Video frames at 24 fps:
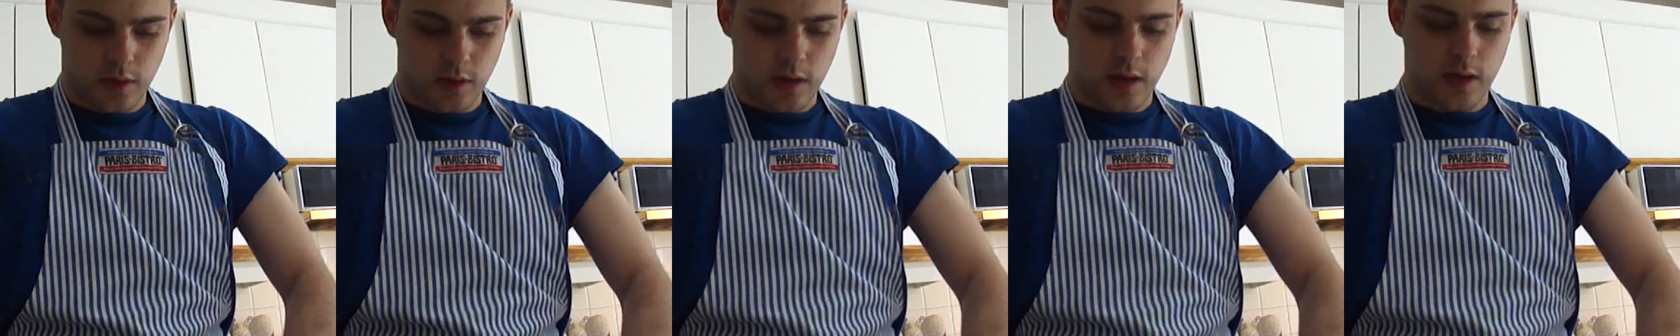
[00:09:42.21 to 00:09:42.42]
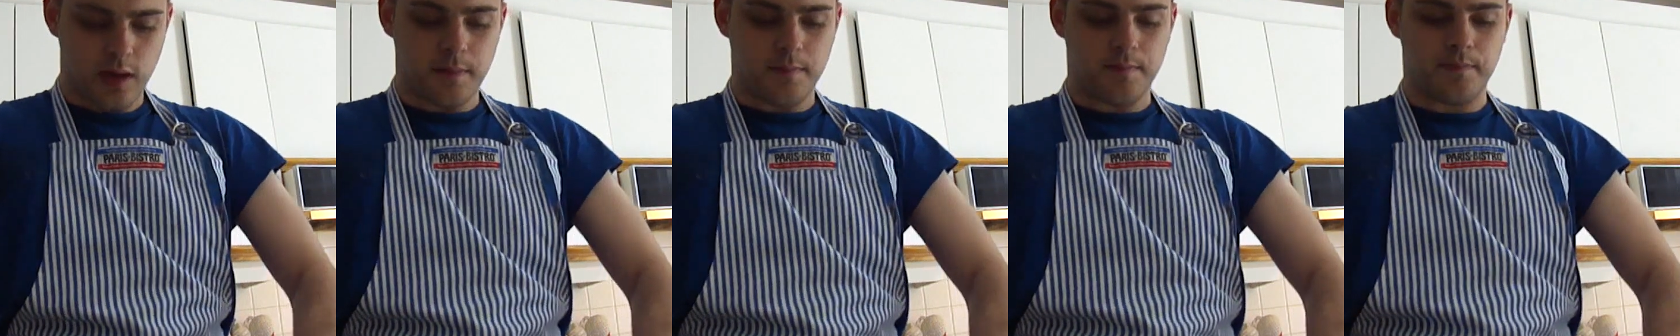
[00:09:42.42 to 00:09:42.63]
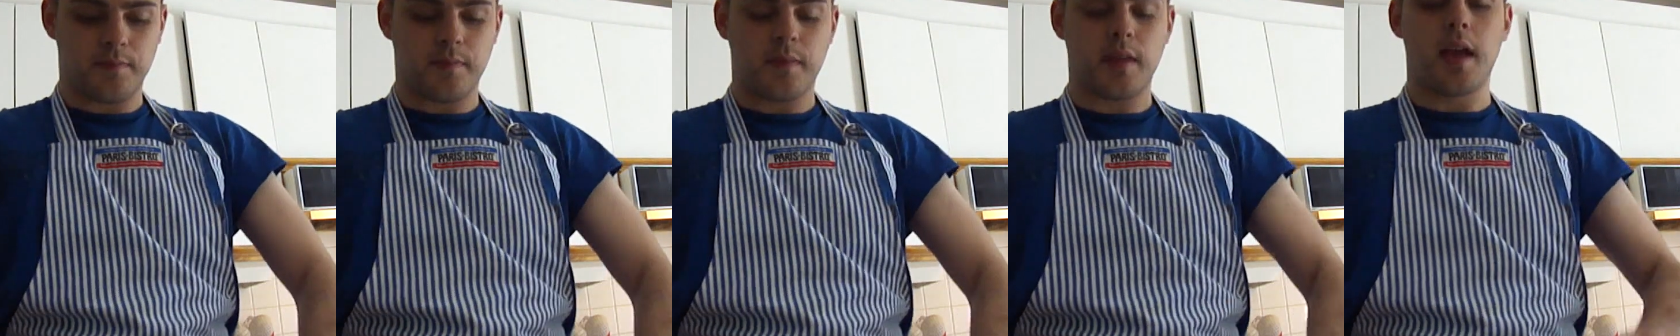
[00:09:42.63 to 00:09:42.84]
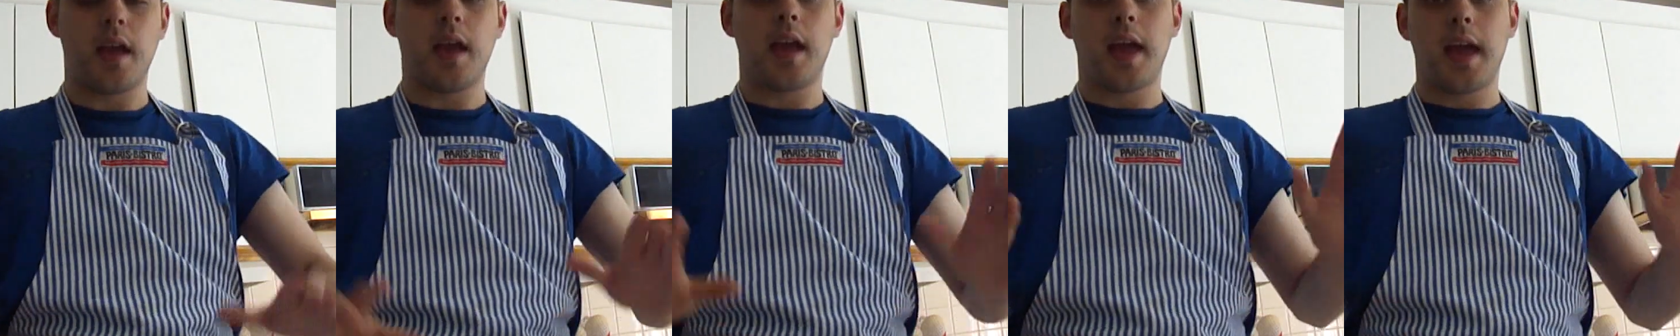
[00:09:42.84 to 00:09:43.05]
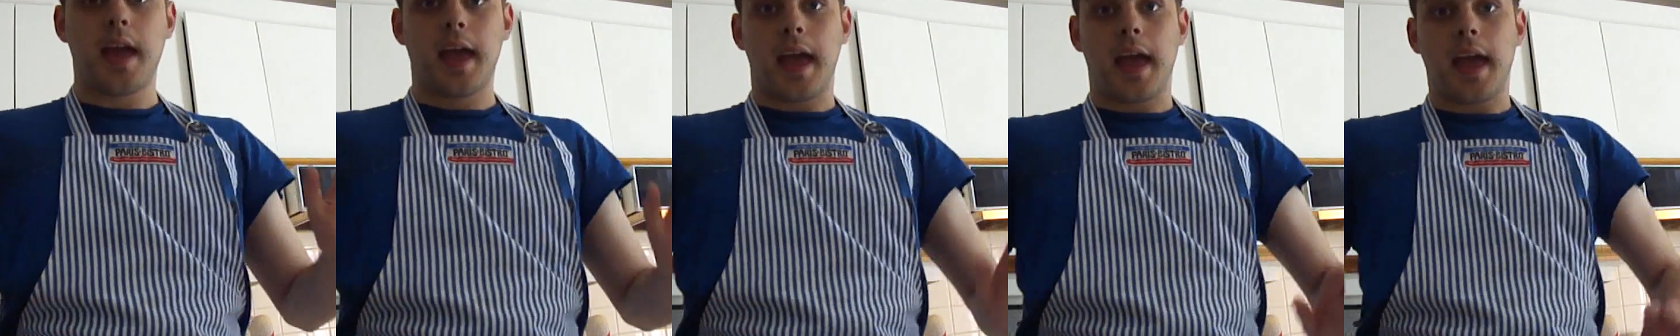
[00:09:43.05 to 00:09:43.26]
Okay.
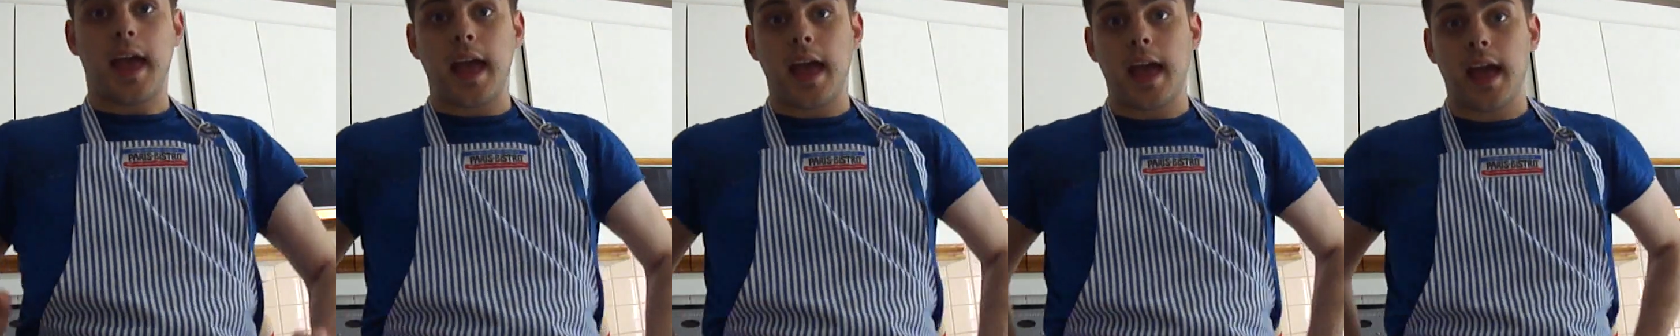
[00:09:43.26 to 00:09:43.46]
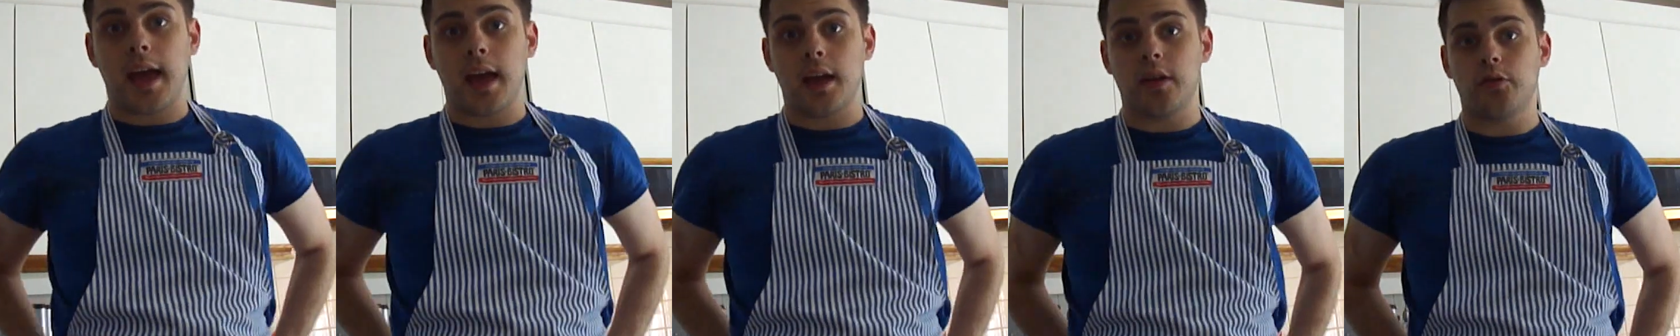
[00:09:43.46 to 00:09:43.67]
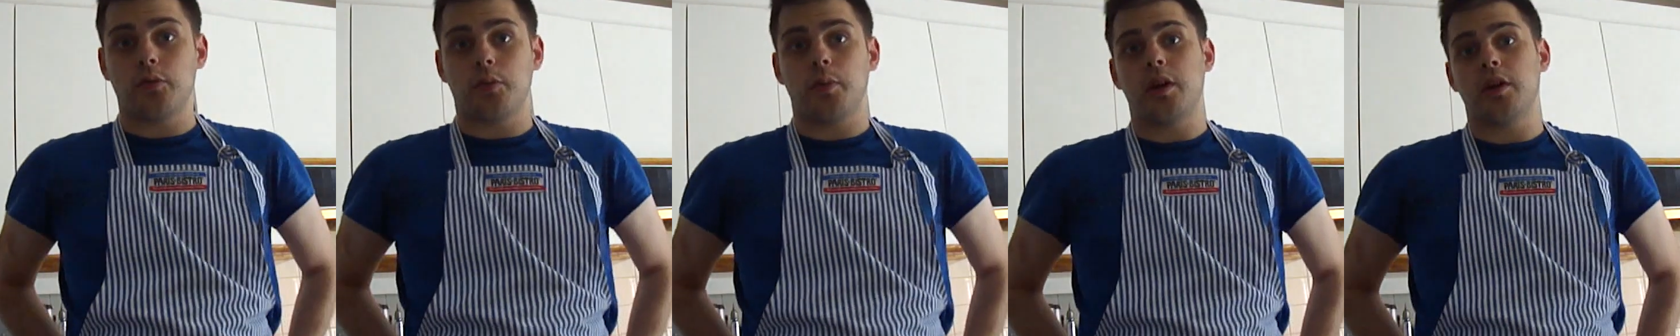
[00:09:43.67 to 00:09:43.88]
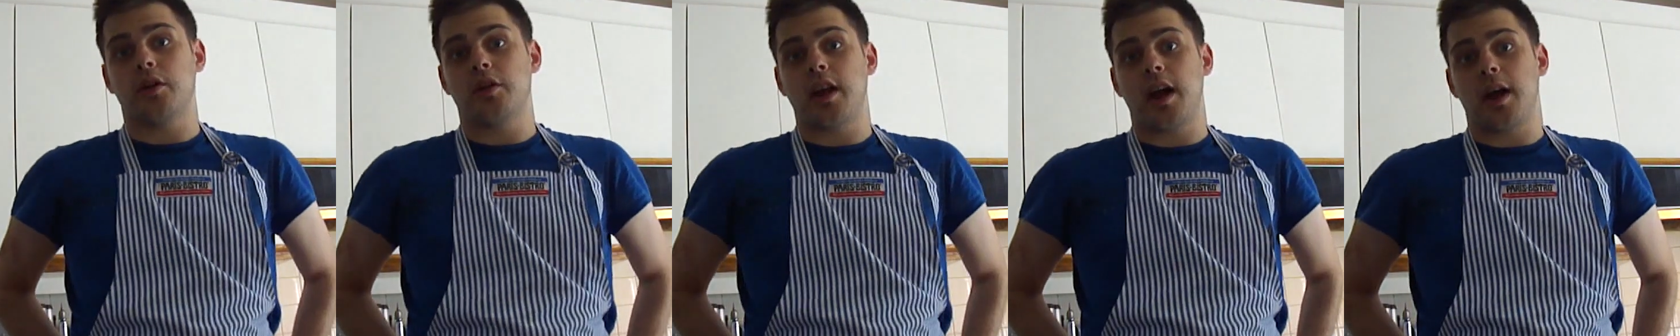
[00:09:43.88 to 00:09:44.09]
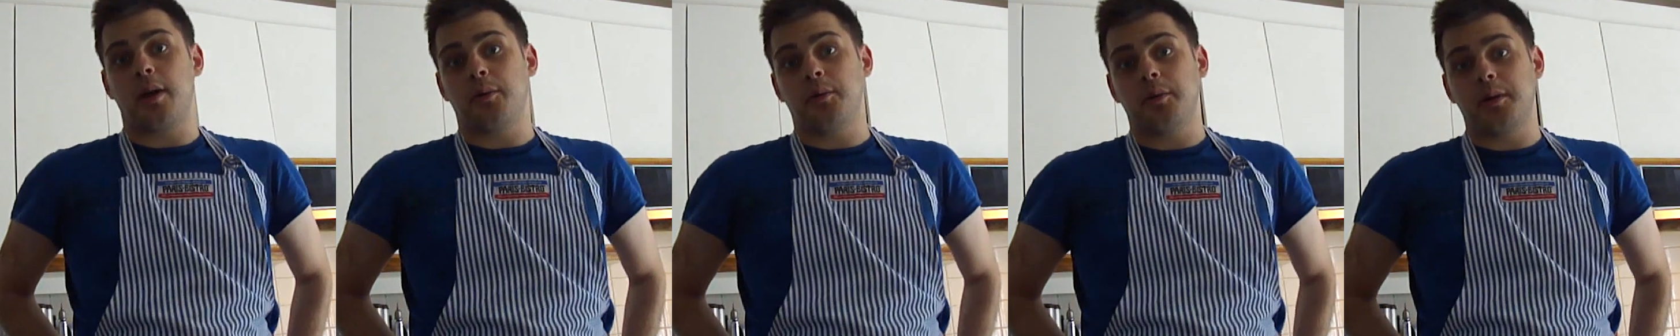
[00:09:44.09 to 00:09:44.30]
And we are
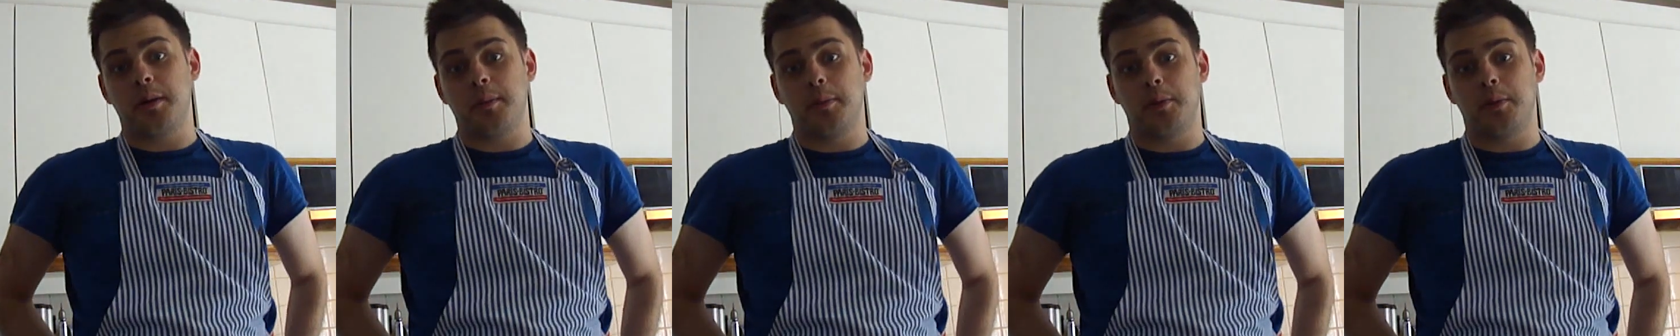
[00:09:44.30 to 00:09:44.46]
now going